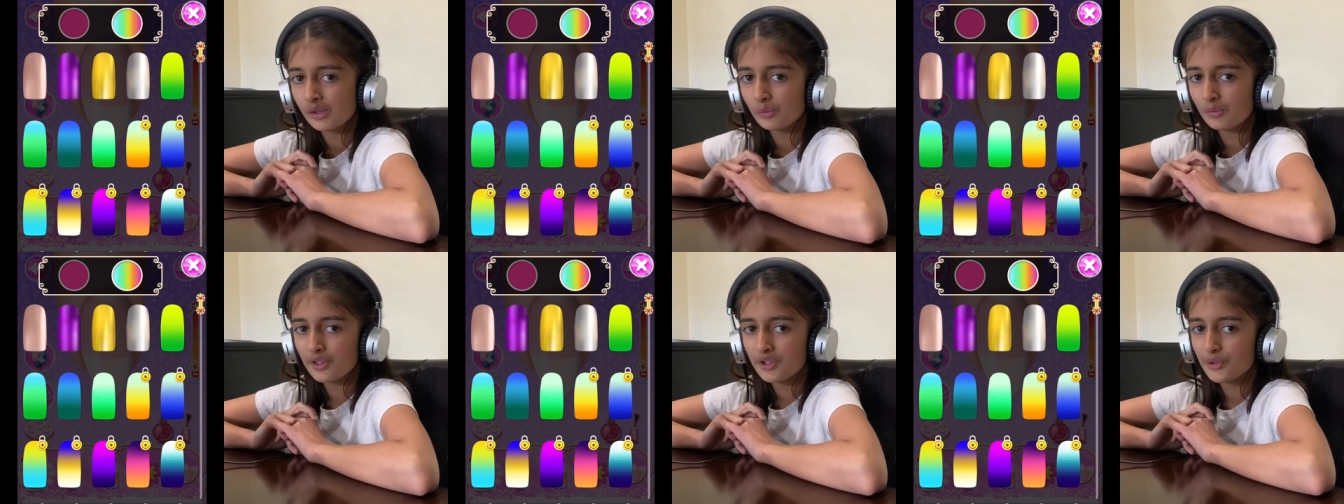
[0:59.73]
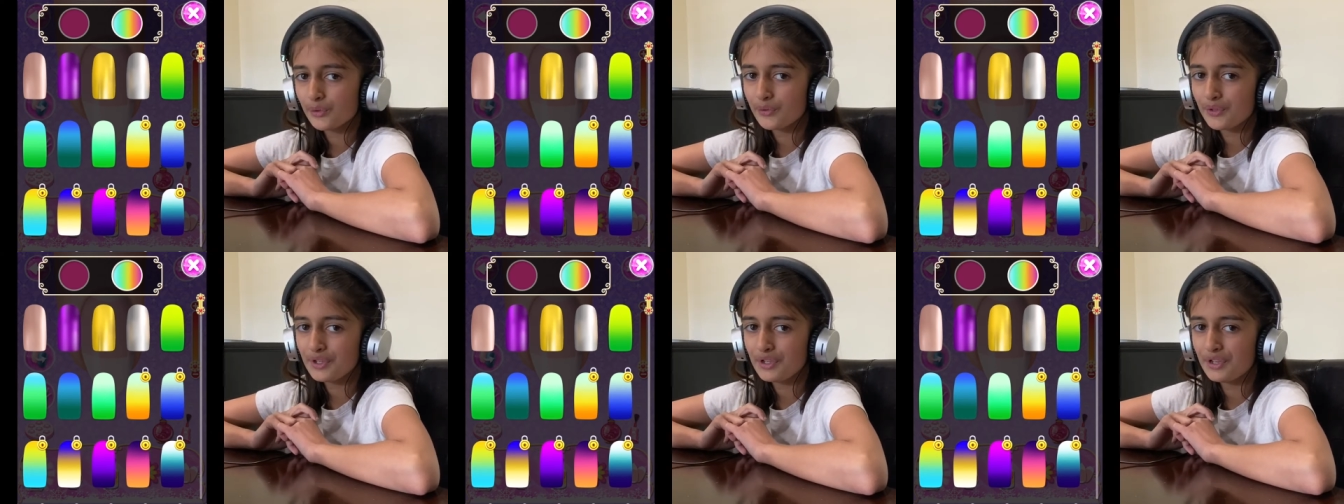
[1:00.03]

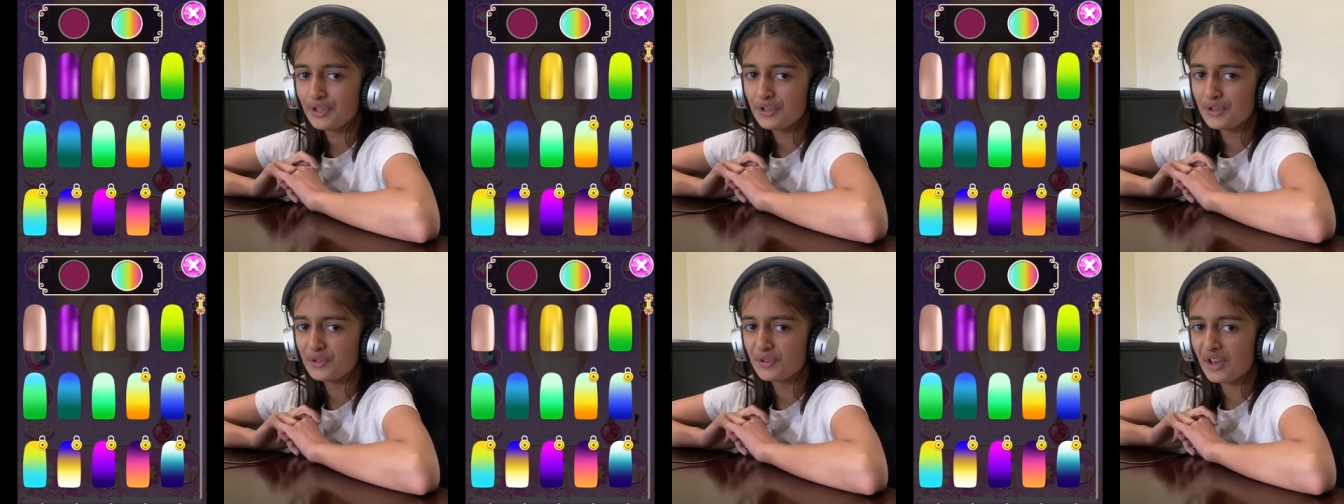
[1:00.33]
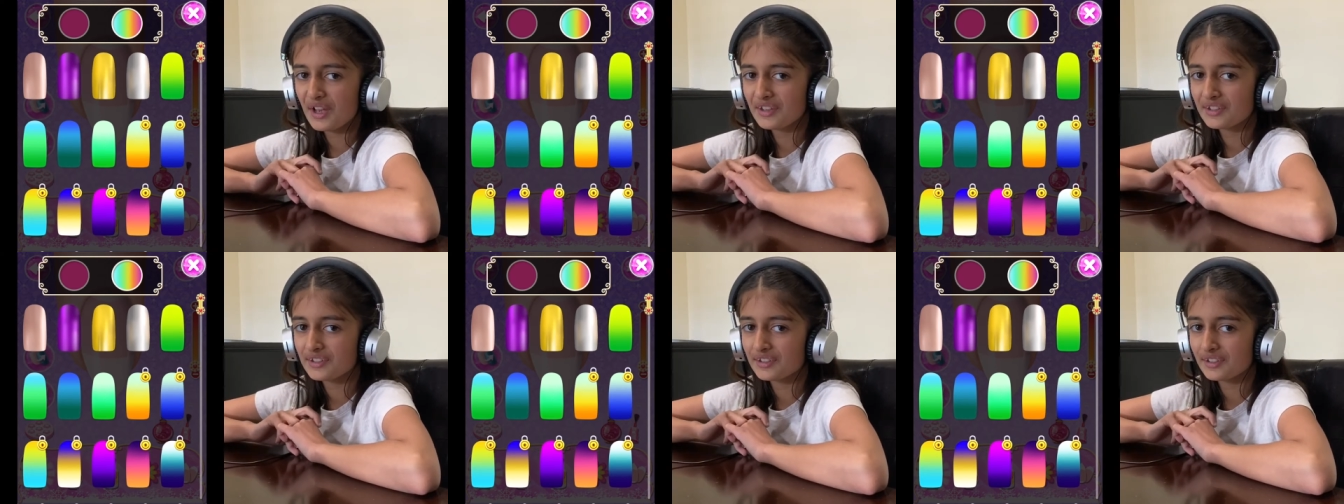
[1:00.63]
Which one do you
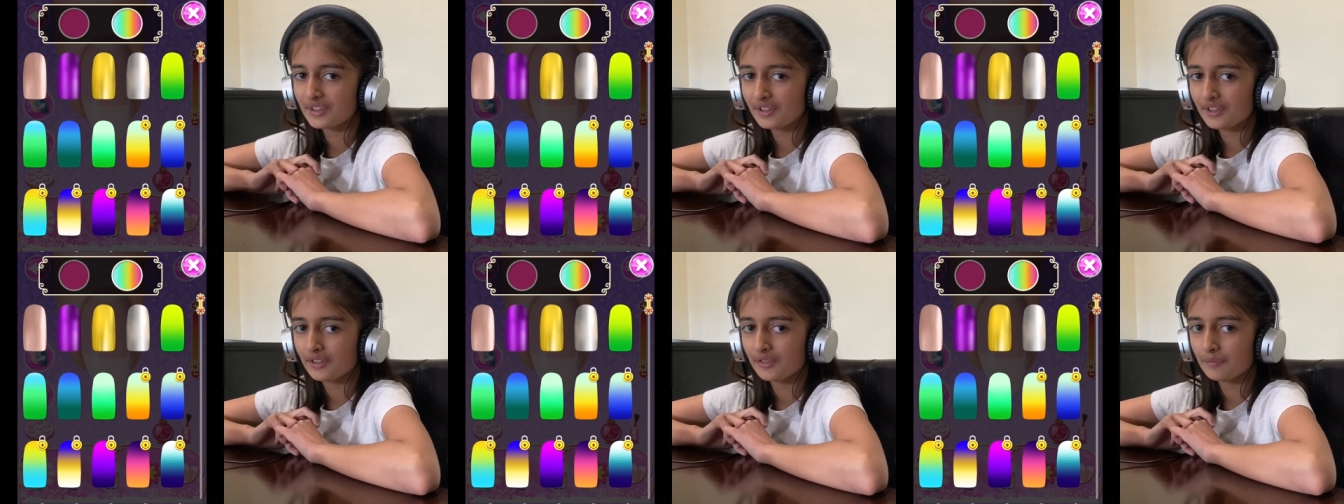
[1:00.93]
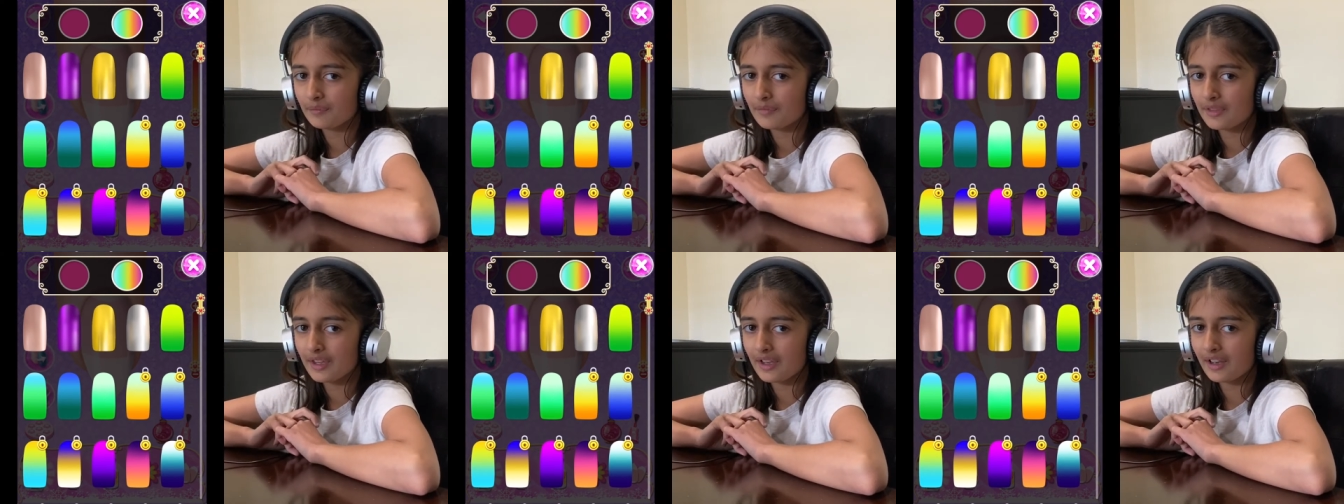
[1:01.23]
guys
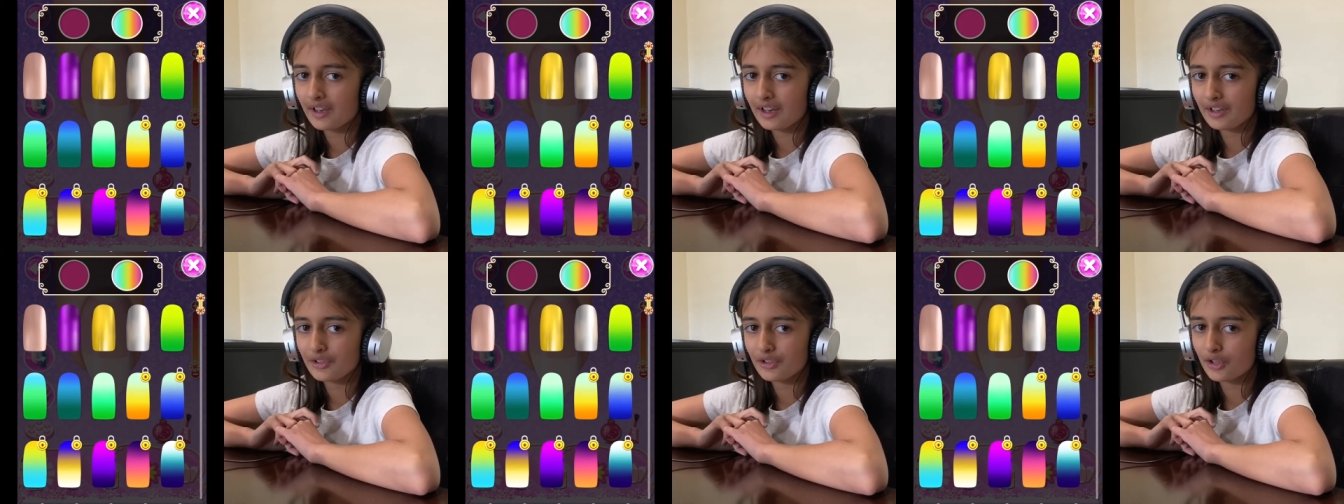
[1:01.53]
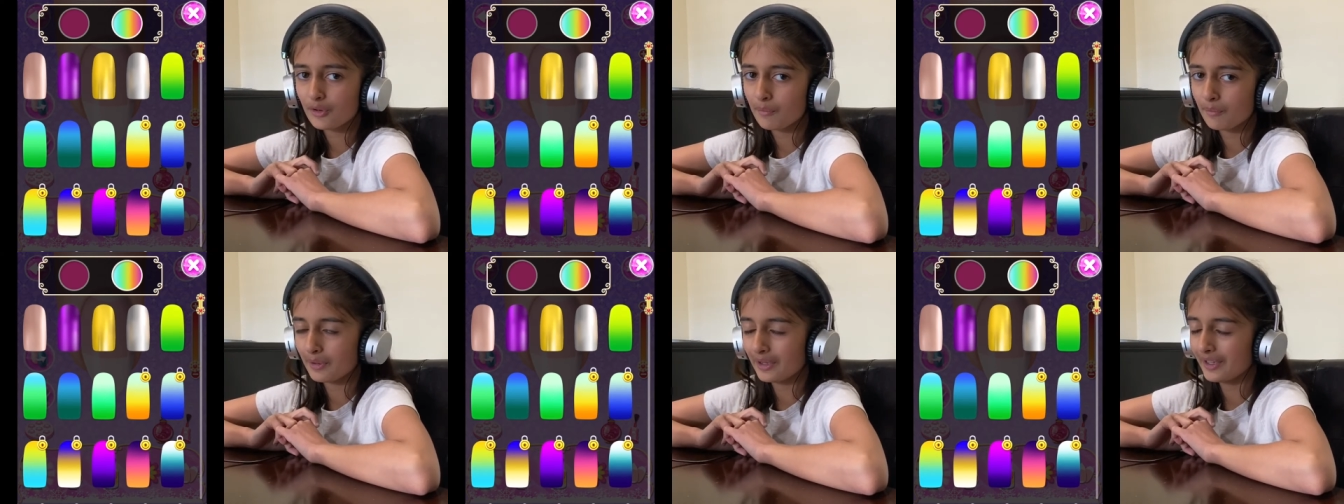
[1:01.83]
think I
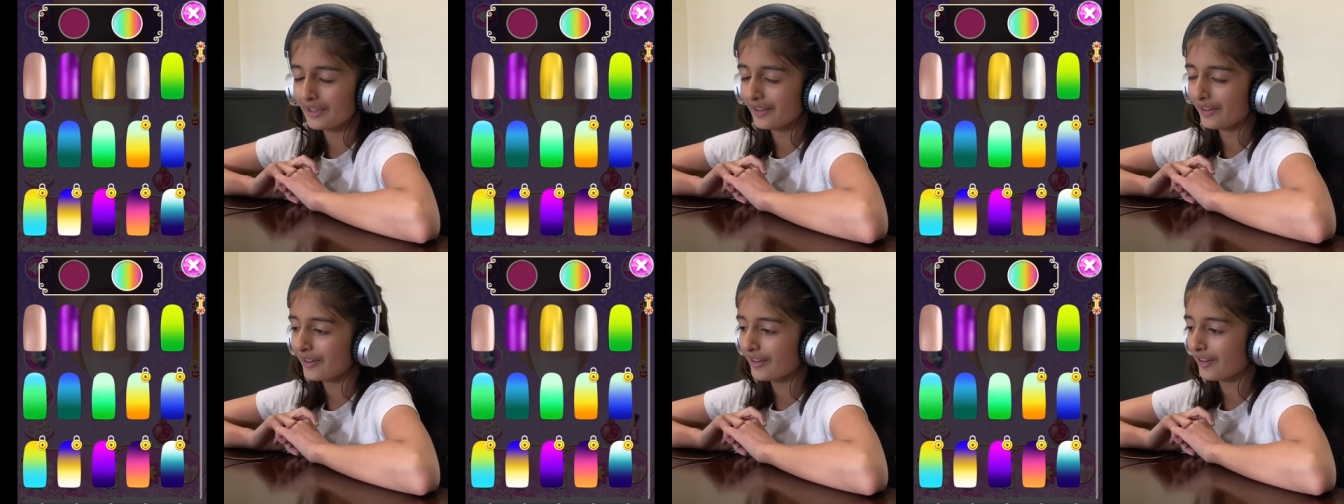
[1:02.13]
should pick?